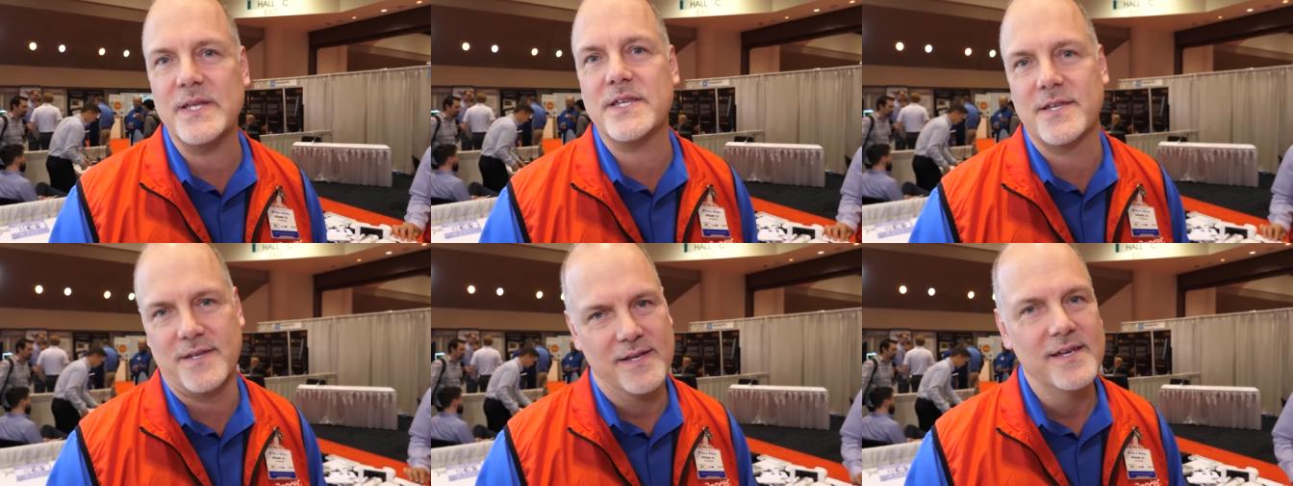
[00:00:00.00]

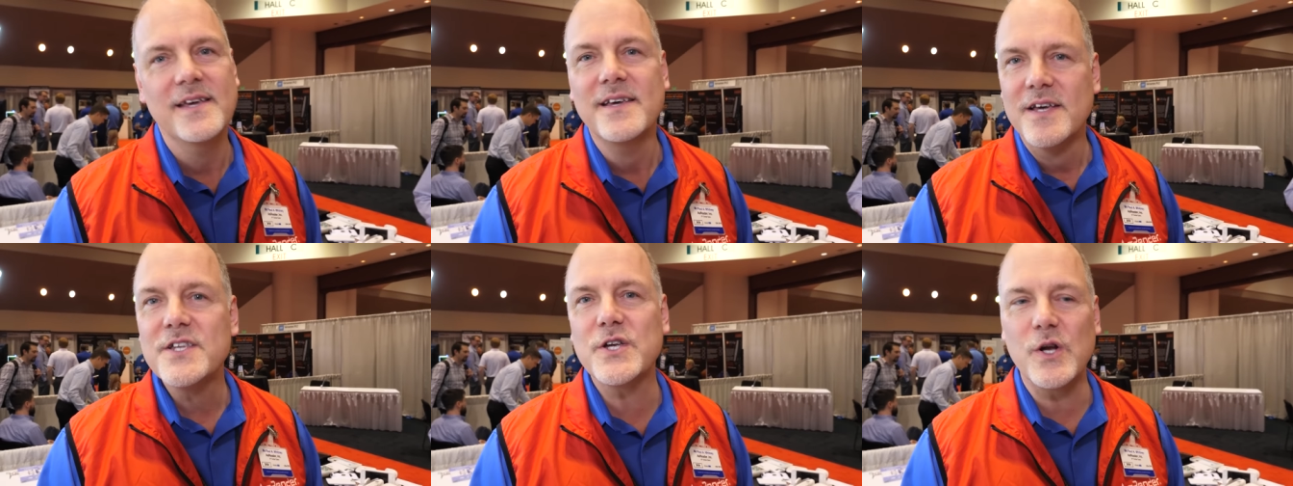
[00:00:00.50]
That's
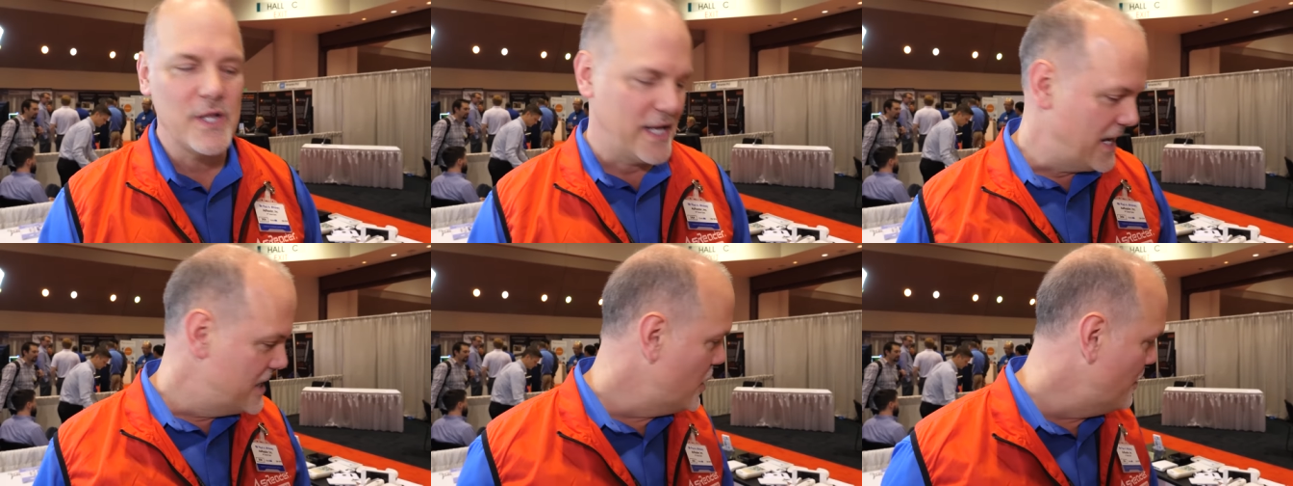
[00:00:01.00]

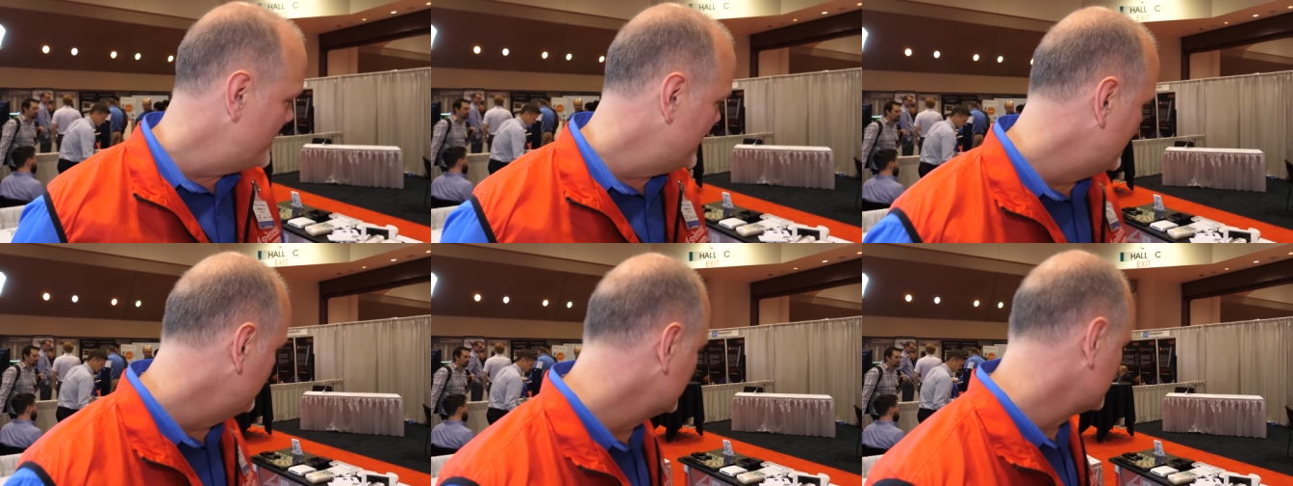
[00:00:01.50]
certainly, you know,
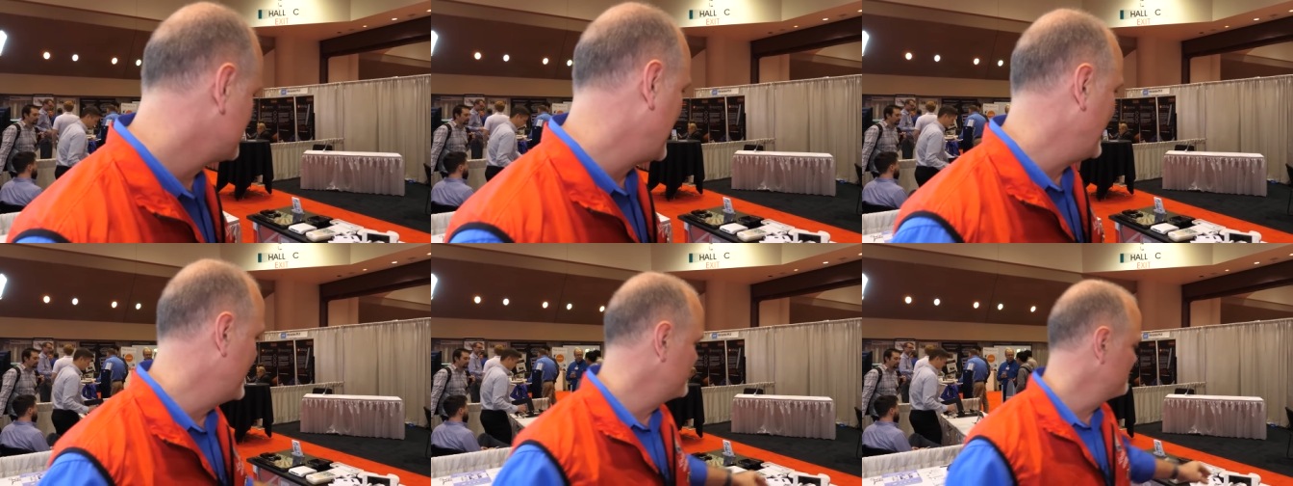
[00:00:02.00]
being able to
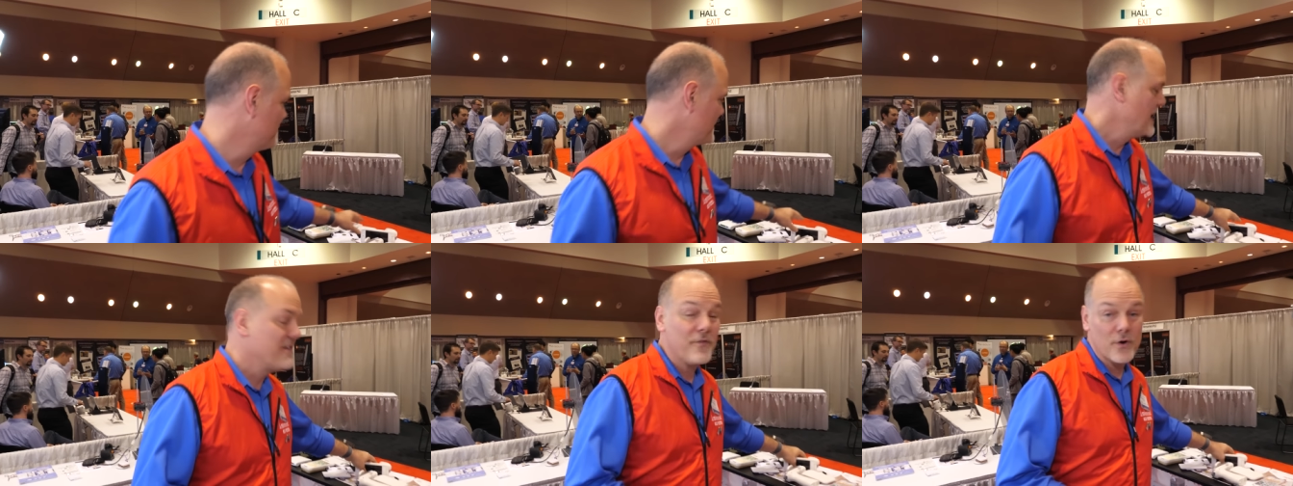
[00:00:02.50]
scan,
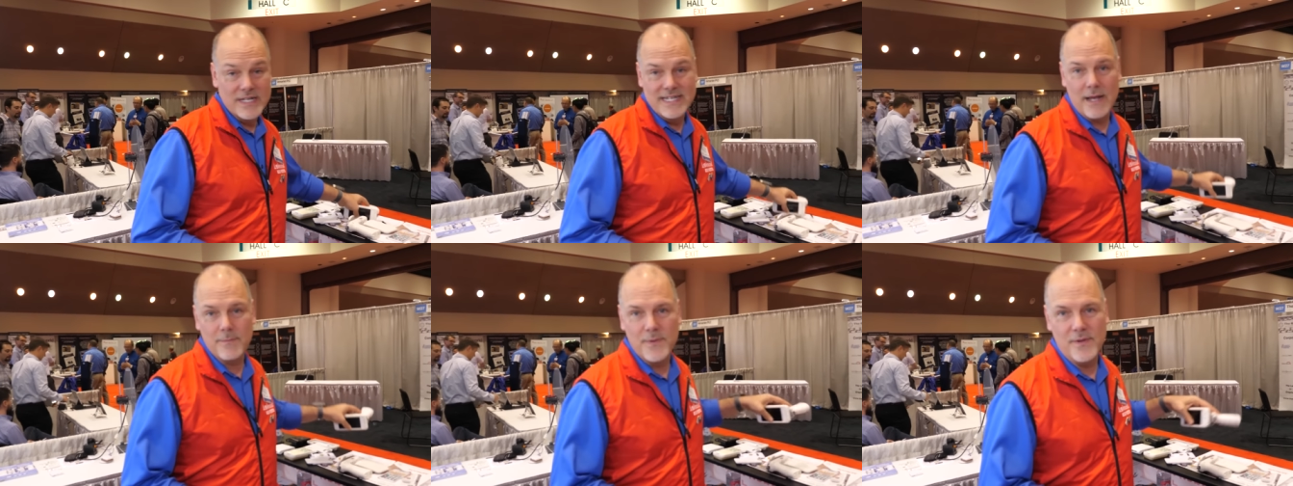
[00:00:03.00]
for
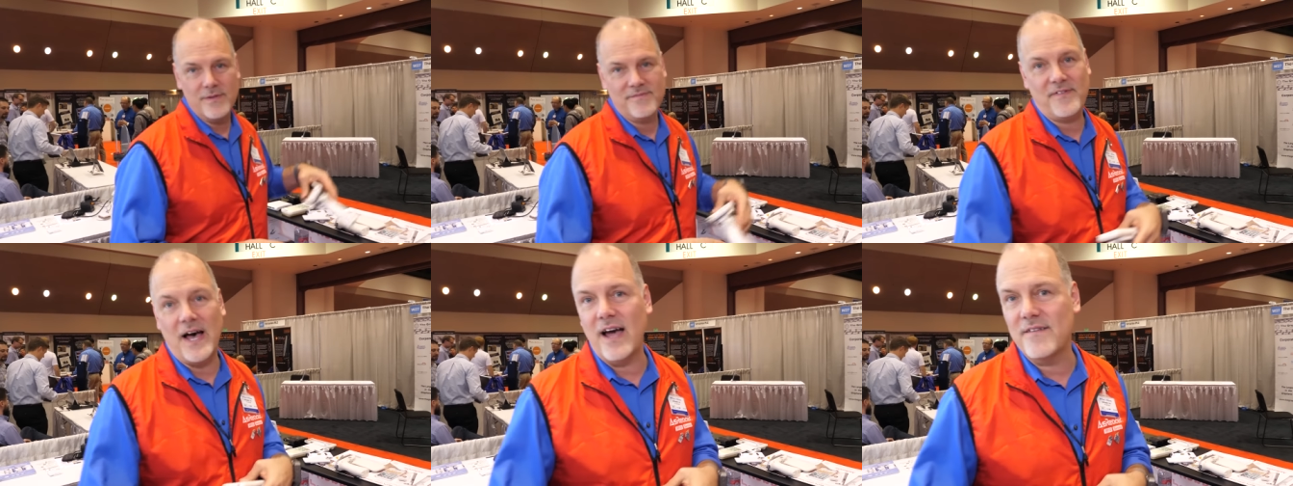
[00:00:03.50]
example,
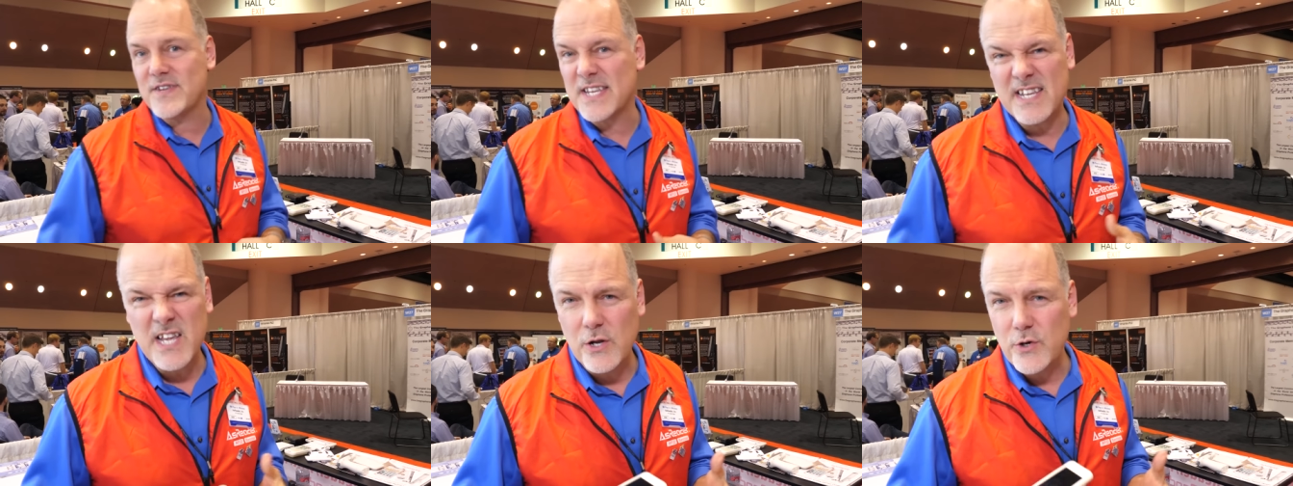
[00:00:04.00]
five,
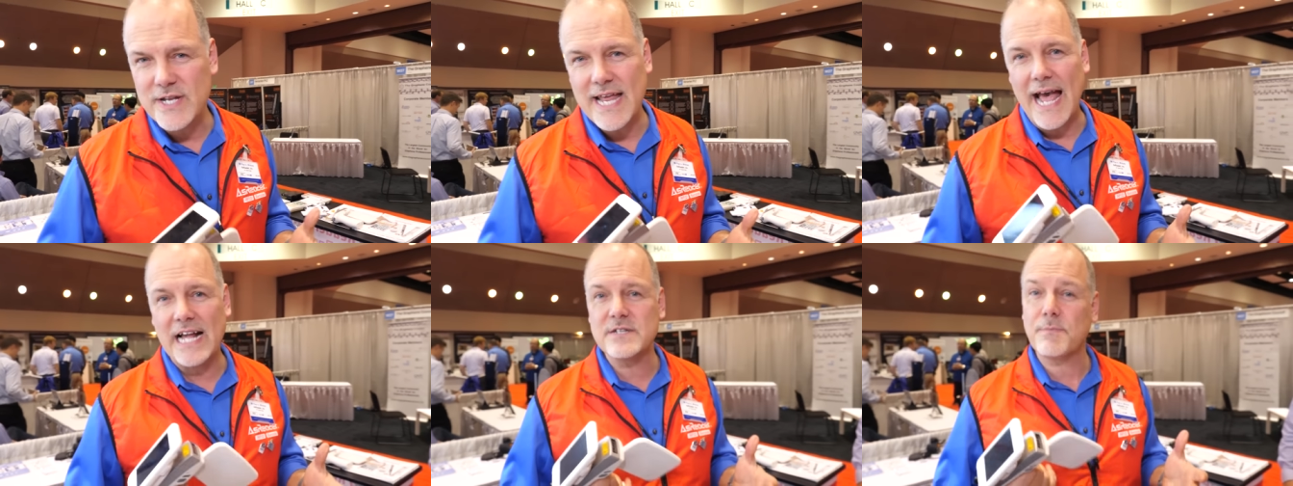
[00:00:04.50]
600
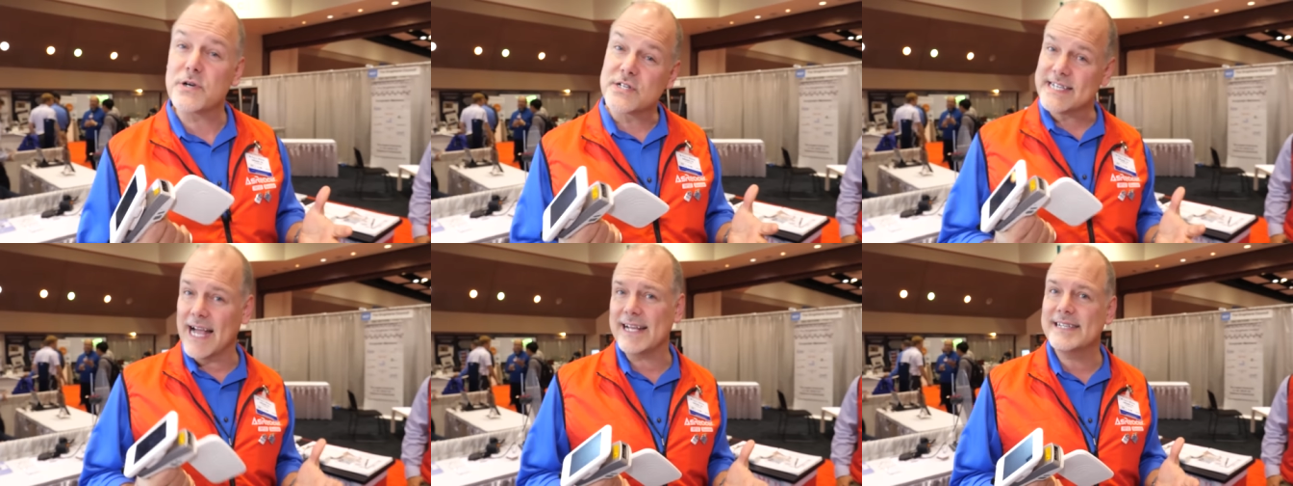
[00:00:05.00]
tags per
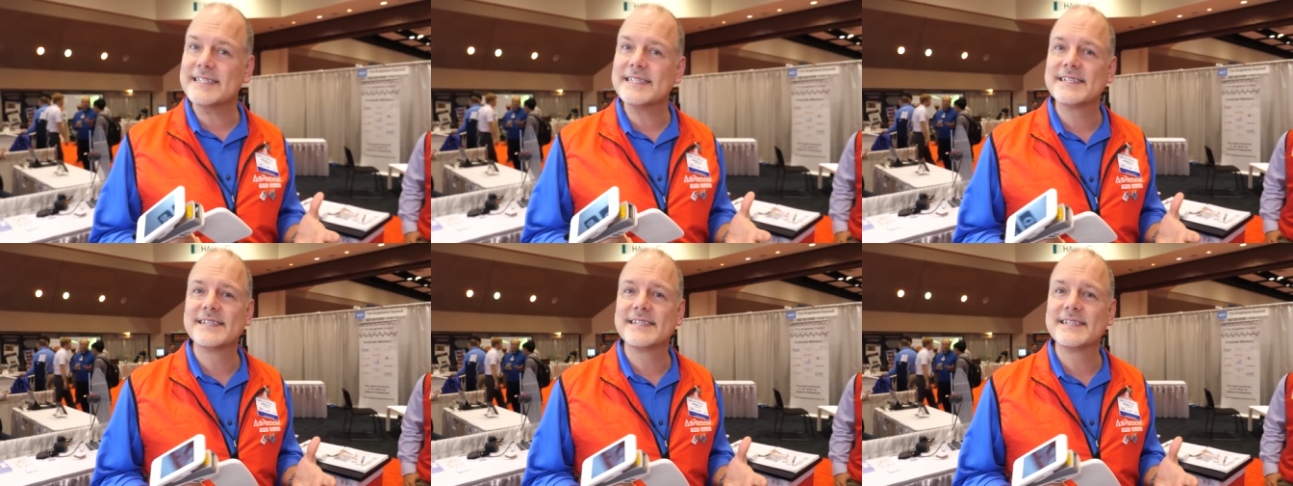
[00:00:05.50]
second